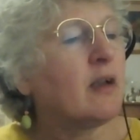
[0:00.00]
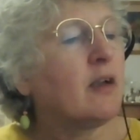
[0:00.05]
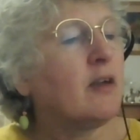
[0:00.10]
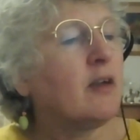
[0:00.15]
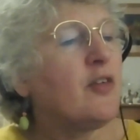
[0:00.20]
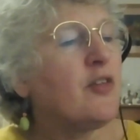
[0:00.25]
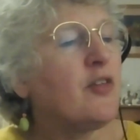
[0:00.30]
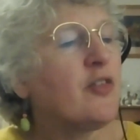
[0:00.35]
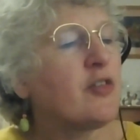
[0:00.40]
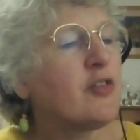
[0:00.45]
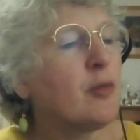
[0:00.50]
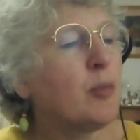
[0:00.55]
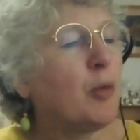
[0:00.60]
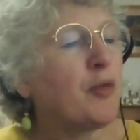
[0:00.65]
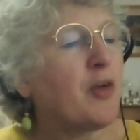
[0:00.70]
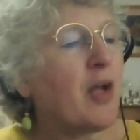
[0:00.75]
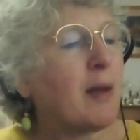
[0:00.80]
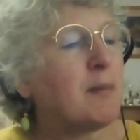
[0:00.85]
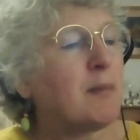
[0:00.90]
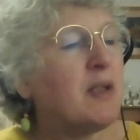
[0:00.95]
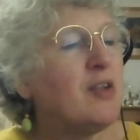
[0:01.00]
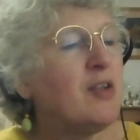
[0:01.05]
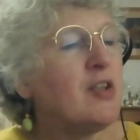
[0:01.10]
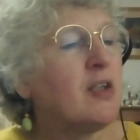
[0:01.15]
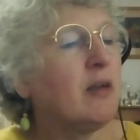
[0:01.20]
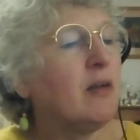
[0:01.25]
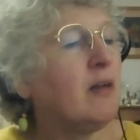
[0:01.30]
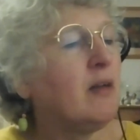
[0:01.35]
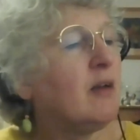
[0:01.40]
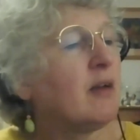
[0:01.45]
considerable damage,
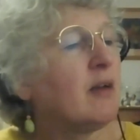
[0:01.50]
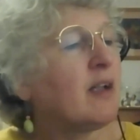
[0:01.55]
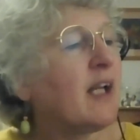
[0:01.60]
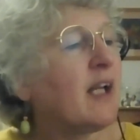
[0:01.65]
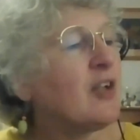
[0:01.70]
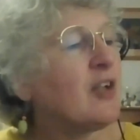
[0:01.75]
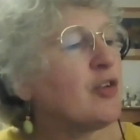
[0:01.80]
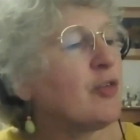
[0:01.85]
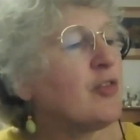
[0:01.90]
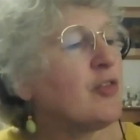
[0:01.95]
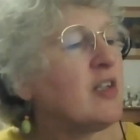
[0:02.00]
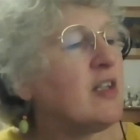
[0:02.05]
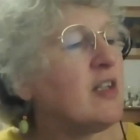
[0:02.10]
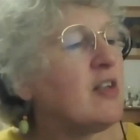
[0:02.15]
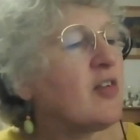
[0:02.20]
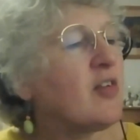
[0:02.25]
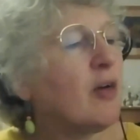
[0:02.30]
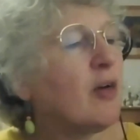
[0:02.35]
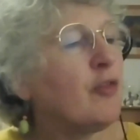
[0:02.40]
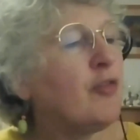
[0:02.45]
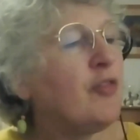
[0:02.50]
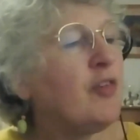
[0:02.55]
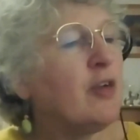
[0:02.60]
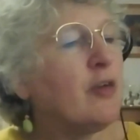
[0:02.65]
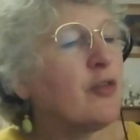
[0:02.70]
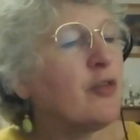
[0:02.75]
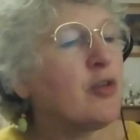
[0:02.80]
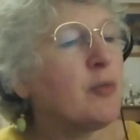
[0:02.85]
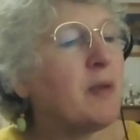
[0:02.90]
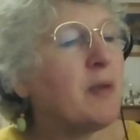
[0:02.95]
casualties are
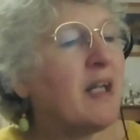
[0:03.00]
feared to be